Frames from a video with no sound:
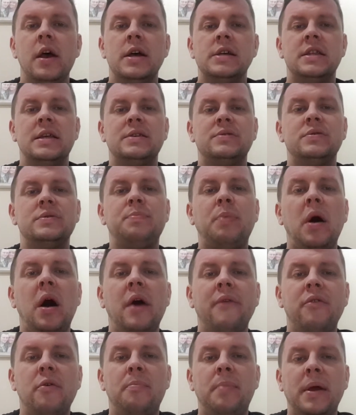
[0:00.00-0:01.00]
So this was
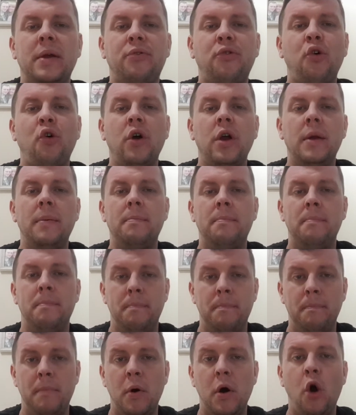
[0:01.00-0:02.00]
part of a big toy
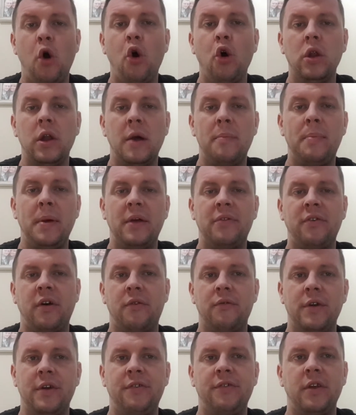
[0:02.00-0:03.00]
haul I picked
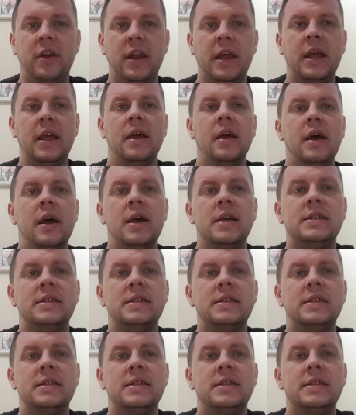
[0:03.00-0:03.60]
up recently.